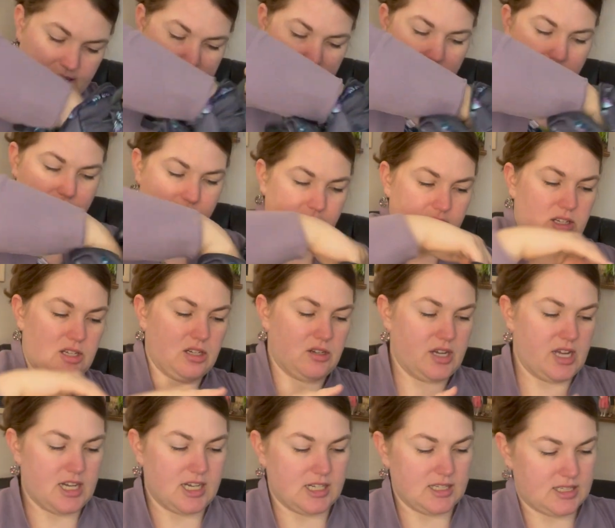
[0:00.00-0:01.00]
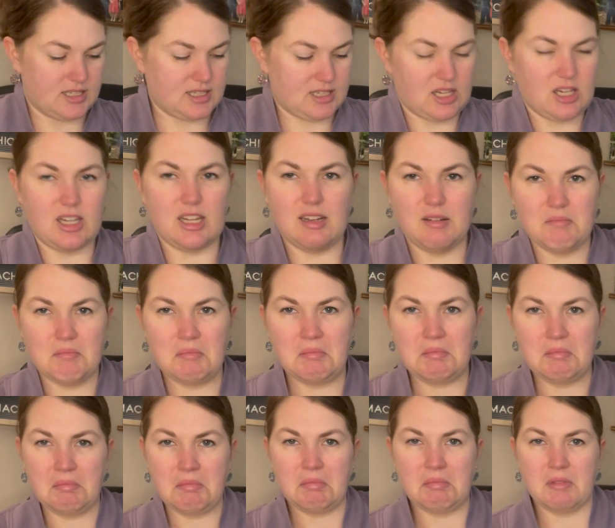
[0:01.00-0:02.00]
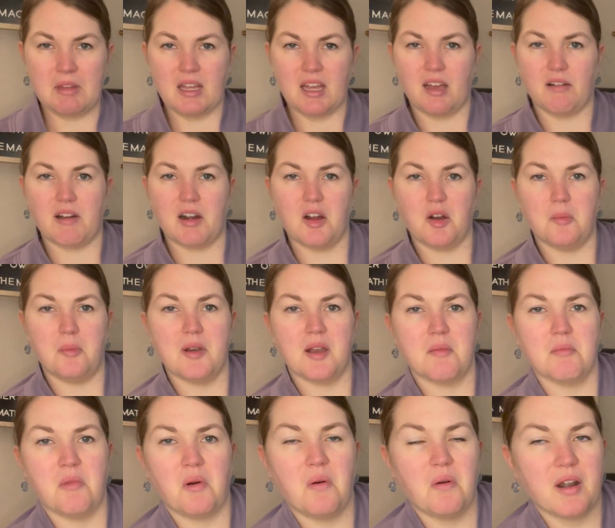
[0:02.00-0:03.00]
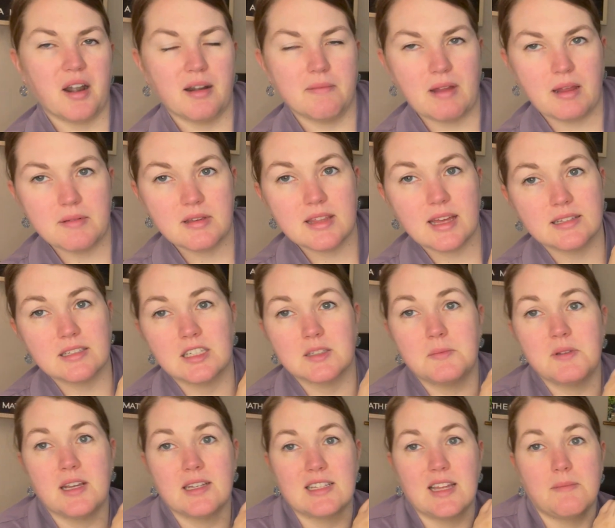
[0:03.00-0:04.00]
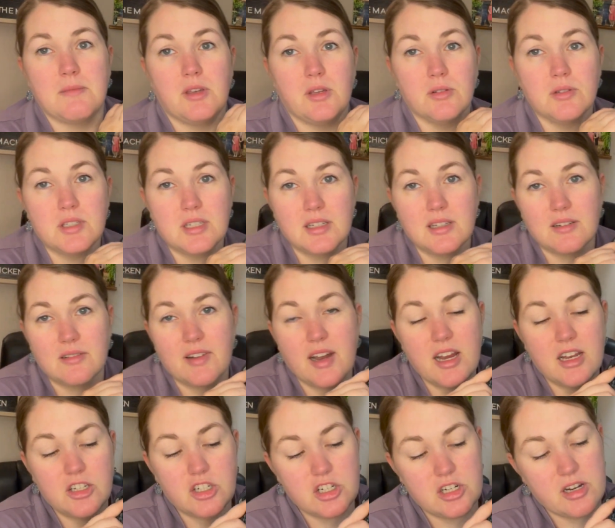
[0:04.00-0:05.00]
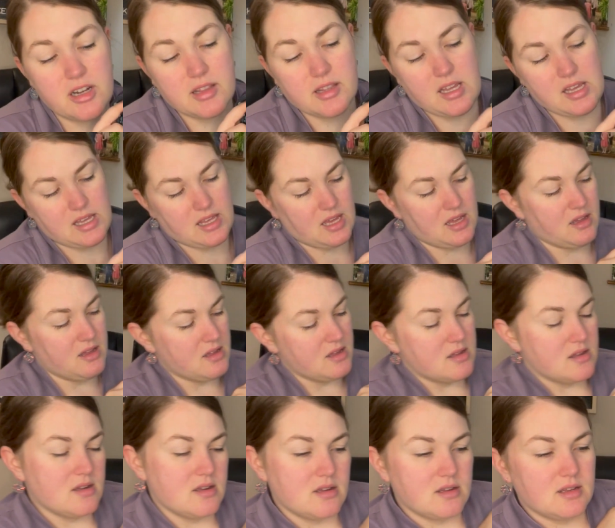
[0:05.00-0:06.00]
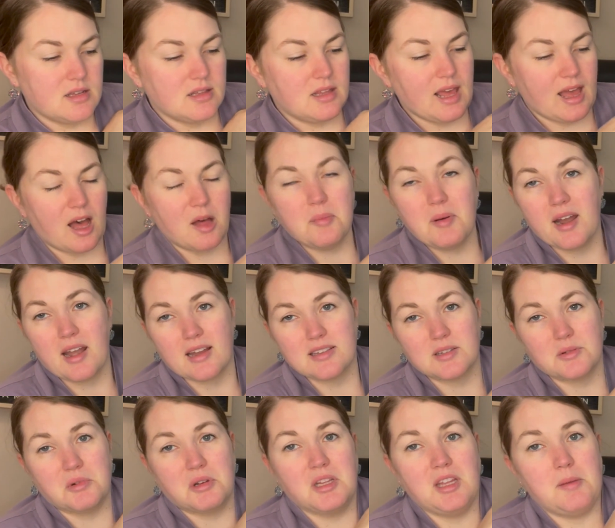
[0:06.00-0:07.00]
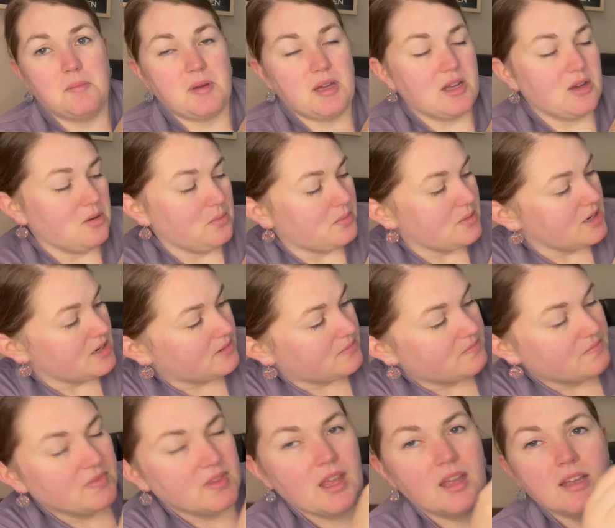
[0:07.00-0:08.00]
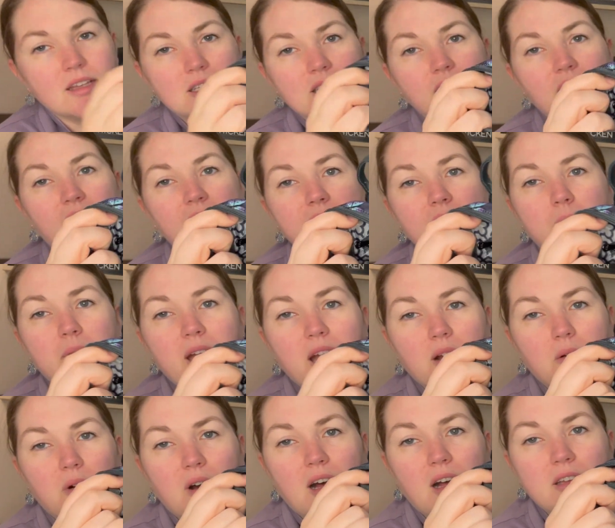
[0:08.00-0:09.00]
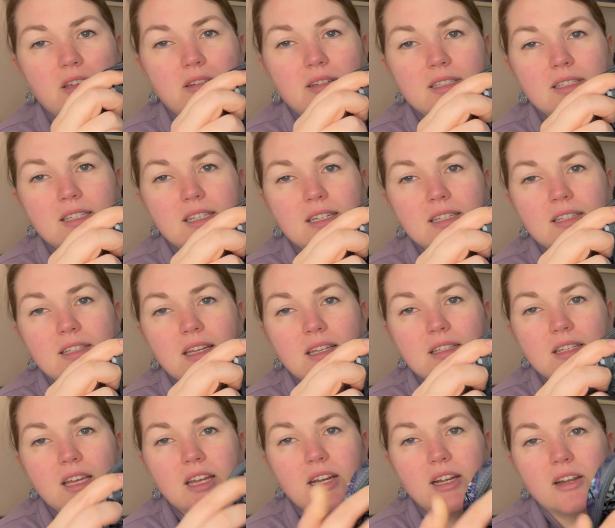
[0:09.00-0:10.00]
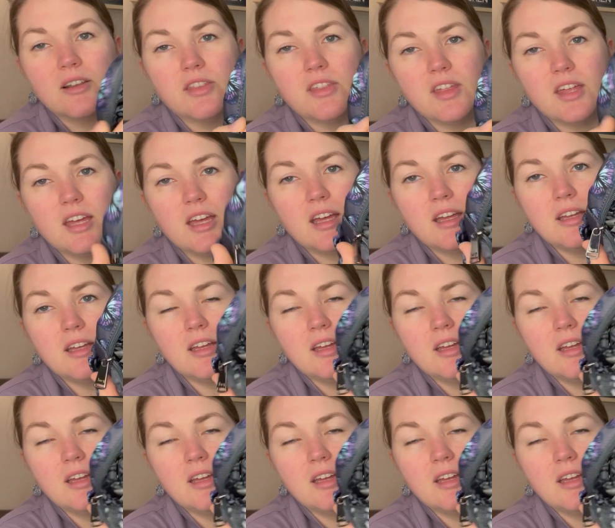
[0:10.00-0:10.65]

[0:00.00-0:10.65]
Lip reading: down into it, and I want to open it more, and maybe that's just because I'm used to the Ranger, and like the Alpine has a really big opening. So on the back wall you can see it says here the